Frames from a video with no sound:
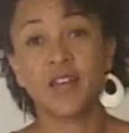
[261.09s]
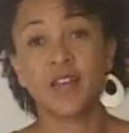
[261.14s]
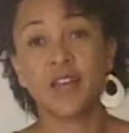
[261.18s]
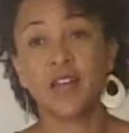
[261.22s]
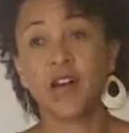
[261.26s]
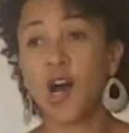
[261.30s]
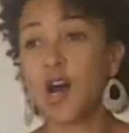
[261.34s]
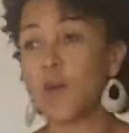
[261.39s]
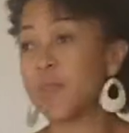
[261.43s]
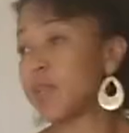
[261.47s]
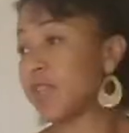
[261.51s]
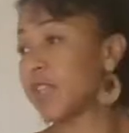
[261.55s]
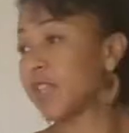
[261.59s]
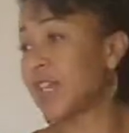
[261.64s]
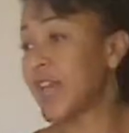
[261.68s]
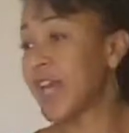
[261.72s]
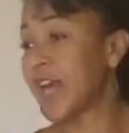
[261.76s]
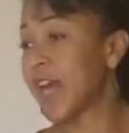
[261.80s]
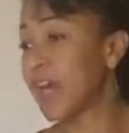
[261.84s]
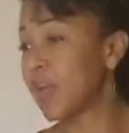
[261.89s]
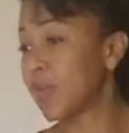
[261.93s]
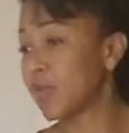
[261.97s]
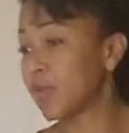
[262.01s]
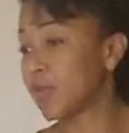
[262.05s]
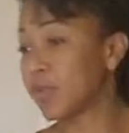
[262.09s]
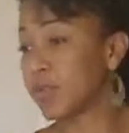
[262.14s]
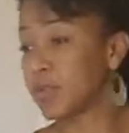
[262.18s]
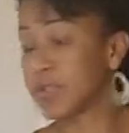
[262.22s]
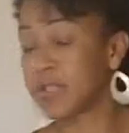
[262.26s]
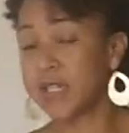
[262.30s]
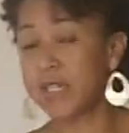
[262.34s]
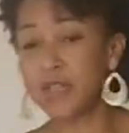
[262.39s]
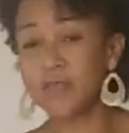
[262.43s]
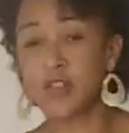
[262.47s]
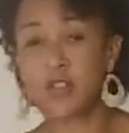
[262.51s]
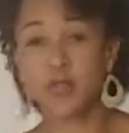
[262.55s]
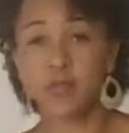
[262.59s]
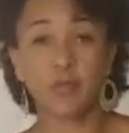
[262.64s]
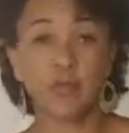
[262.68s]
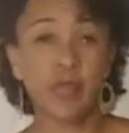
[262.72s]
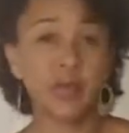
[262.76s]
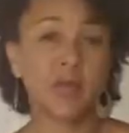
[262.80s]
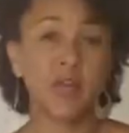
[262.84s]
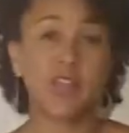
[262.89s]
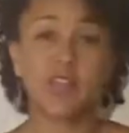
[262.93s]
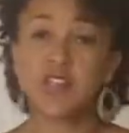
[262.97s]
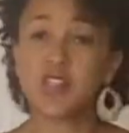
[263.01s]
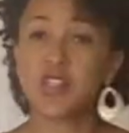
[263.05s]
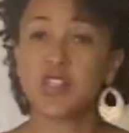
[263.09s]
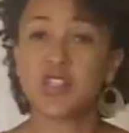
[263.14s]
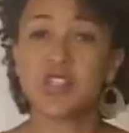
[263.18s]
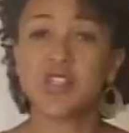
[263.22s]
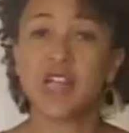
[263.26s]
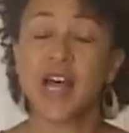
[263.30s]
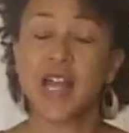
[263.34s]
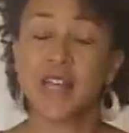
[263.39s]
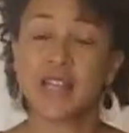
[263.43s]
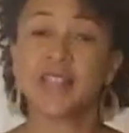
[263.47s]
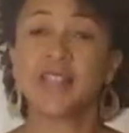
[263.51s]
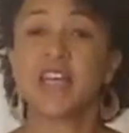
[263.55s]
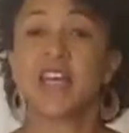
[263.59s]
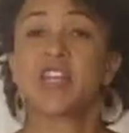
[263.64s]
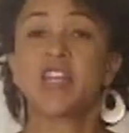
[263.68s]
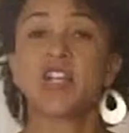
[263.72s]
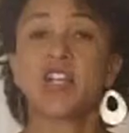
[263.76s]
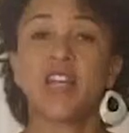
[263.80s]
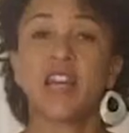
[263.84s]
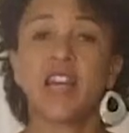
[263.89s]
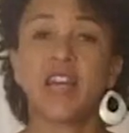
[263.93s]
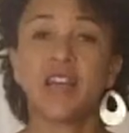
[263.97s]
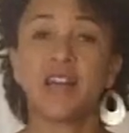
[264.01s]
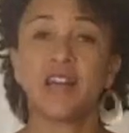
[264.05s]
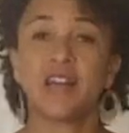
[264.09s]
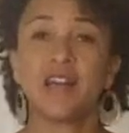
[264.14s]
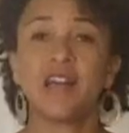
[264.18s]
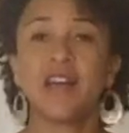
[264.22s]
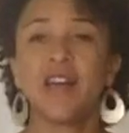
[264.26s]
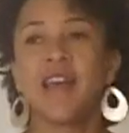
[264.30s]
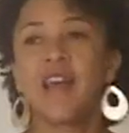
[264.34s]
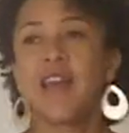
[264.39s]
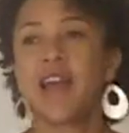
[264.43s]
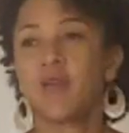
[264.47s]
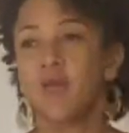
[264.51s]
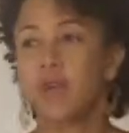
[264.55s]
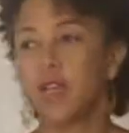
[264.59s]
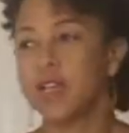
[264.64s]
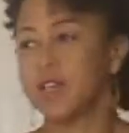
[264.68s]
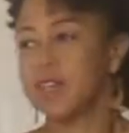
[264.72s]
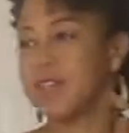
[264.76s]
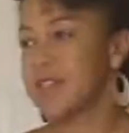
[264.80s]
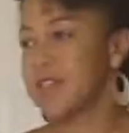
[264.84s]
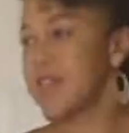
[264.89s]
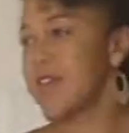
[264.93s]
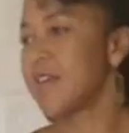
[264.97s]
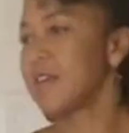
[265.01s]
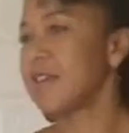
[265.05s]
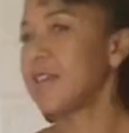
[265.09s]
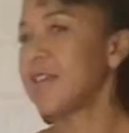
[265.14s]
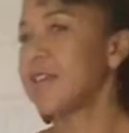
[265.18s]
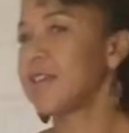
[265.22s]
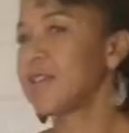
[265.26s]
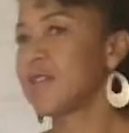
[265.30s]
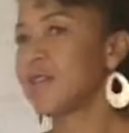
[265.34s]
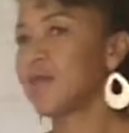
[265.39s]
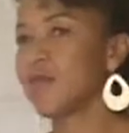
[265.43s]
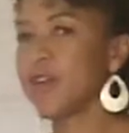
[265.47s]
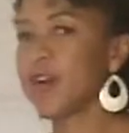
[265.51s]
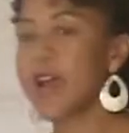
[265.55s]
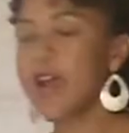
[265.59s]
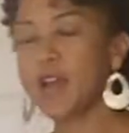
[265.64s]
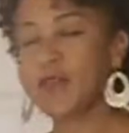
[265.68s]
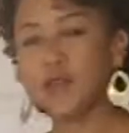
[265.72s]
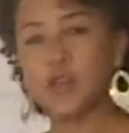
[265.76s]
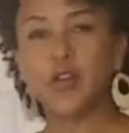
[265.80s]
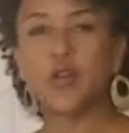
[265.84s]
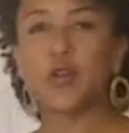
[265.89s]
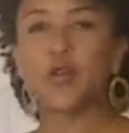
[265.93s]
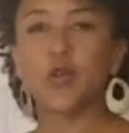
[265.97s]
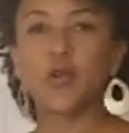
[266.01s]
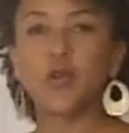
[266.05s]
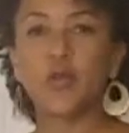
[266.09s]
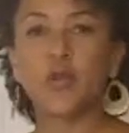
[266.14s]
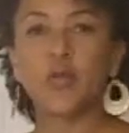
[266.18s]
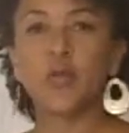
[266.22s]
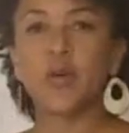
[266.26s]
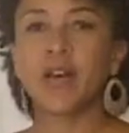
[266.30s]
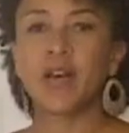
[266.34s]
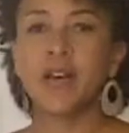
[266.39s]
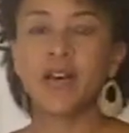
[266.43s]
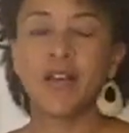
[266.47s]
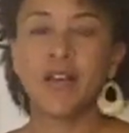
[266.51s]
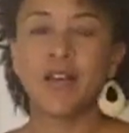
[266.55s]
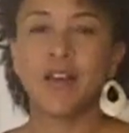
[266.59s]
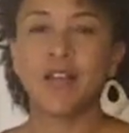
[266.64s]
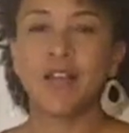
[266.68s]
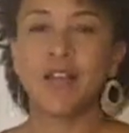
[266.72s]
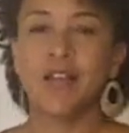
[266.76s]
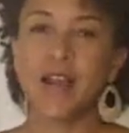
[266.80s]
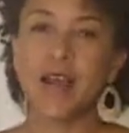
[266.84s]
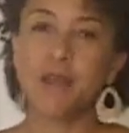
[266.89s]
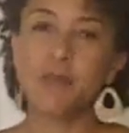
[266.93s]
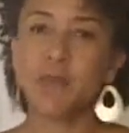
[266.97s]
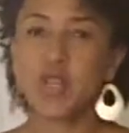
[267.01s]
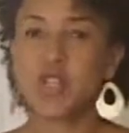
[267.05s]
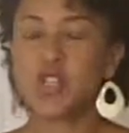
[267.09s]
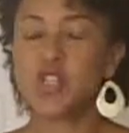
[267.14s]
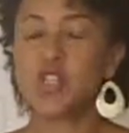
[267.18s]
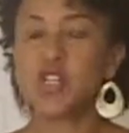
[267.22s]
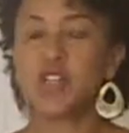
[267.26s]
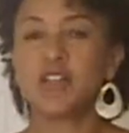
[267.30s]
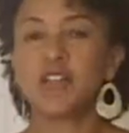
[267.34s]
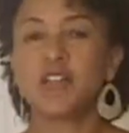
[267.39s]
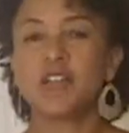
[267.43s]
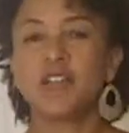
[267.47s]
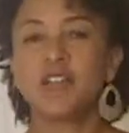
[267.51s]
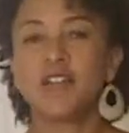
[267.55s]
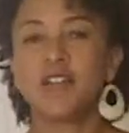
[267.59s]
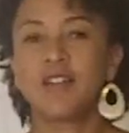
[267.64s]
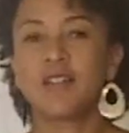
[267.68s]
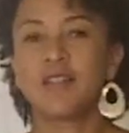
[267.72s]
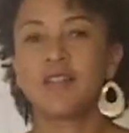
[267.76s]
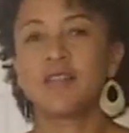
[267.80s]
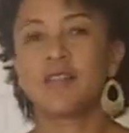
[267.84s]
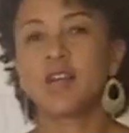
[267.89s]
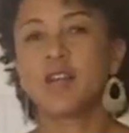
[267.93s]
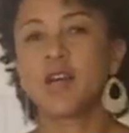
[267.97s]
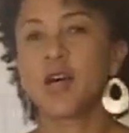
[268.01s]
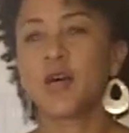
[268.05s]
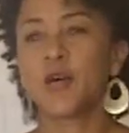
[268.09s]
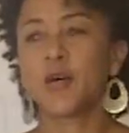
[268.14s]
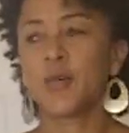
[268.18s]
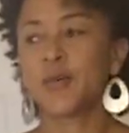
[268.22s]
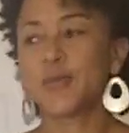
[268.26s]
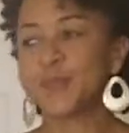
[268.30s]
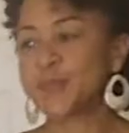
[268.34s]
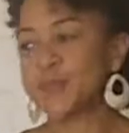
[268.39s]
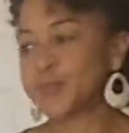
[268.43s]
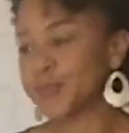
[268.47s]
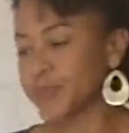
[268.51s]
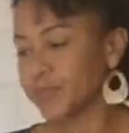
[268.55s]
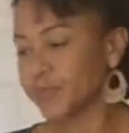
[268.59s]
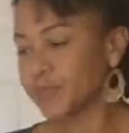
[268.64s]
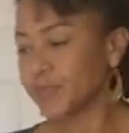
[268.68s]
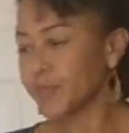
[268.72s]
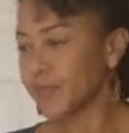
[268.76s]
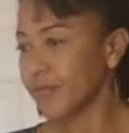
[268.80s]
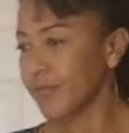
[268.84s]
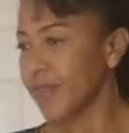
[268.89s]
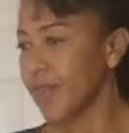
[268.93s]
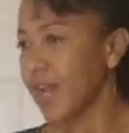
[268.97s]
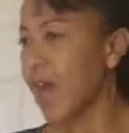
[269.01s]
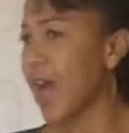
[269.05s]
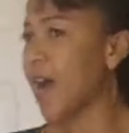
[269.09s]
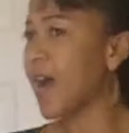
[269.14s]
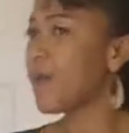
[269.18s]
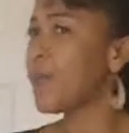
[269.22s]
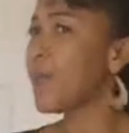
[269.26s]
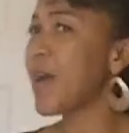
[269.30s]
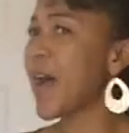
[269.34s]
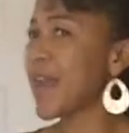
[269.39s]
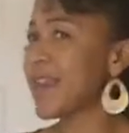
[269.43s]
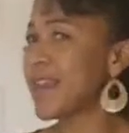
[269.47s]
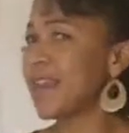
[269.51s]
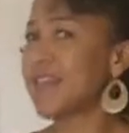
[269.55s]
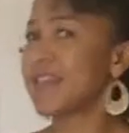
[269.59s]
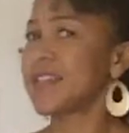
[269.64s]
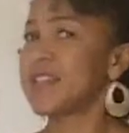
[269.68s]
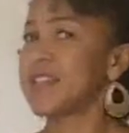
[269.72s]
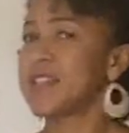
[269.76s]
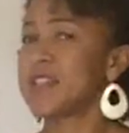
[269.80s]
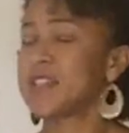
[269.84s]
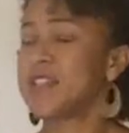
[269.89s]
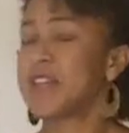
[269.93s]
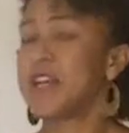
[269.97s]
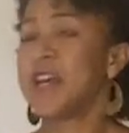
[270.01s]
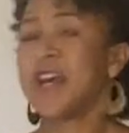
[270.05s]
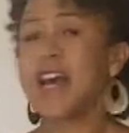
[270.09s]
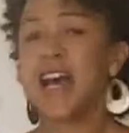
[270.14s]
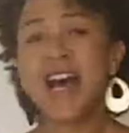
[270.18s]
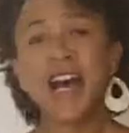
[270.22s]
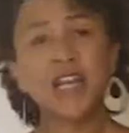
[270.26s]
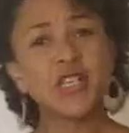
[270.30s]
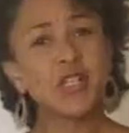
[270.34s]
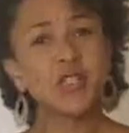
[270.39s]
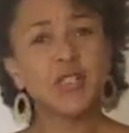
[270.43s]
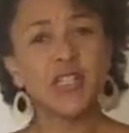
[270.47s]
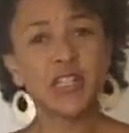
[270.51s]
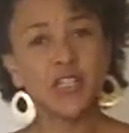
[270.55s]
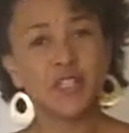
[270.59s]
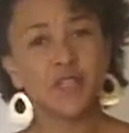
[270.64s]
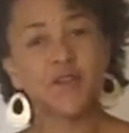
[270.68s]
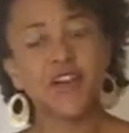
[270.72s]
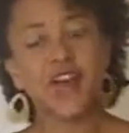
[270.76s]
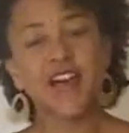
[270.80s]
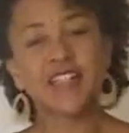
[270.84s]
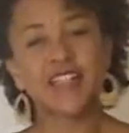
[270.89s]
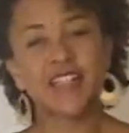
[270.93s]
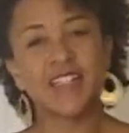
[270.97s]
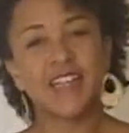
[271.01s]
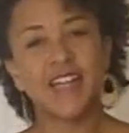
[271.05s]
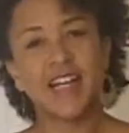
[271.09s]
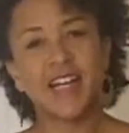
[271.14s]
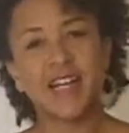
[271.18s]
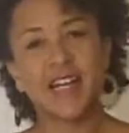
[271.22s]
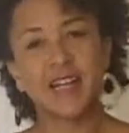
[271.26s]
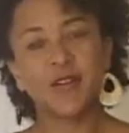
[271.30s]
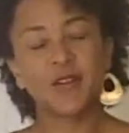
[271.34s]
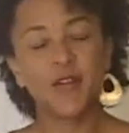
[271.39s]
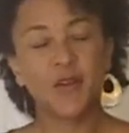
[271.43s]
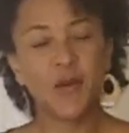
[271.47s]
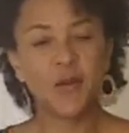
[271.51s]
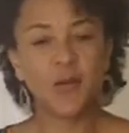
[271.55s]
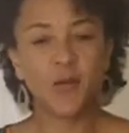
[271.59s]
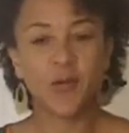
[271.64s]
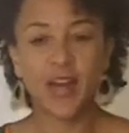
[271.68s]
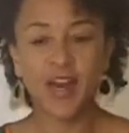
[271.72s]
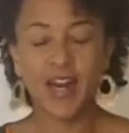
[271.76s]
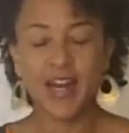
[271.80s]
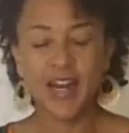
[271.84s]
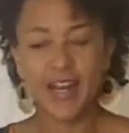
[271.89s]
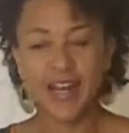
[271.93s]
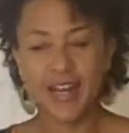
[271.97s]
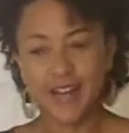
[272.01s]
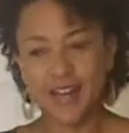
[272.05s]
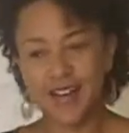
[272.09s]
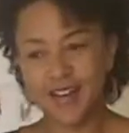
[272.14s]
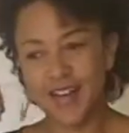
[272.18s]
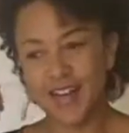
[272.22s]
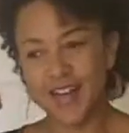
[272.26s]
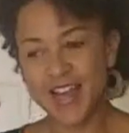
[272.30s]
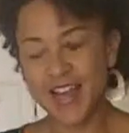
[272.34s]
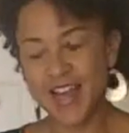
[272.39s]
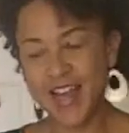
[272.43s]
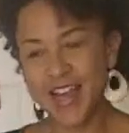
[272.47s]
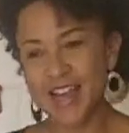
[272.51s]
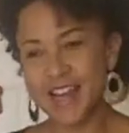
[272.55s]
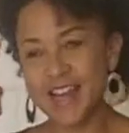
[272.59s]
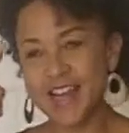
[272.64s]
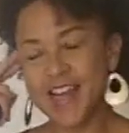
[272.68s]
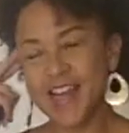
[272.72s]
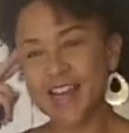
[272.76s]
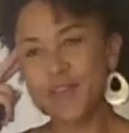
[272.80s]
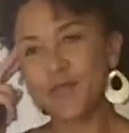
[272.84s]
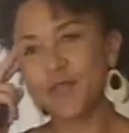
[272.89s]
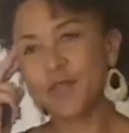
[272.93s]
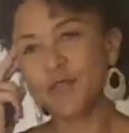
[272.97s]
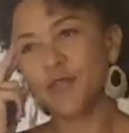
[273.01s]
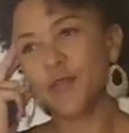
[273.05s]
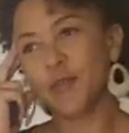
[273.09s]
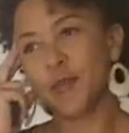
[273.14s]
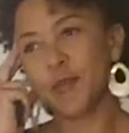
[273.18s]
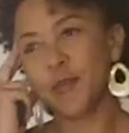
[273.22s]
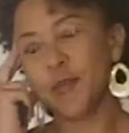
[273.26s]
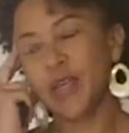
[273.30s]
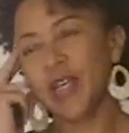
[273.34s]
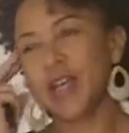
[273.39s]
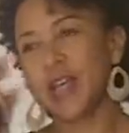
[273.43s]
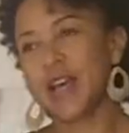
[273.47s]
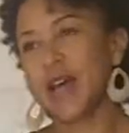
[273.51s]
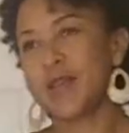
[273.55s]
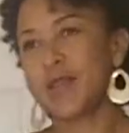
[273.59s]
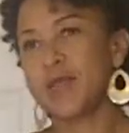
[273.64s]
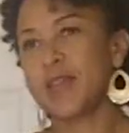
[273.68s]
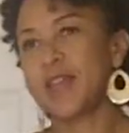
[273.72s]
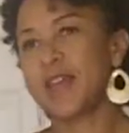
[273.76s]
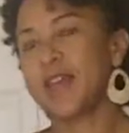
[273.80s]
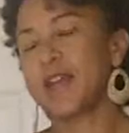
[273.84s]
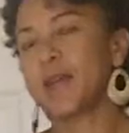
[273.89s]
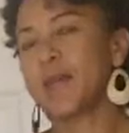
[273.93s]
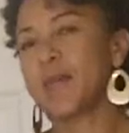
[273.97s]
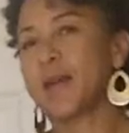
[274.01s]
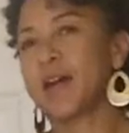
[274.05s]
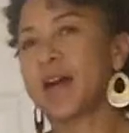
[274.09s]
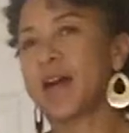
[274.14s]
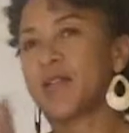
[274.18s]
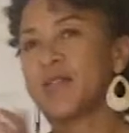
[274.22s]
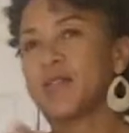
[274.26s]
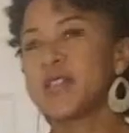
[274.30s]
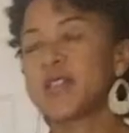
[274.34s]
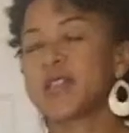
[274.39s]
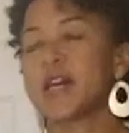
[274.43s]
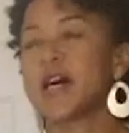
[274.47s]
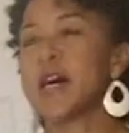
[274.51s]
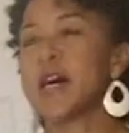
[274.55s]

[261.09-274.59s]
commonly held beliefs, or maybe he's just not as educated. And we can say this for every group that I mentioned. So I just think it's fascinating, right? And even for me, I think about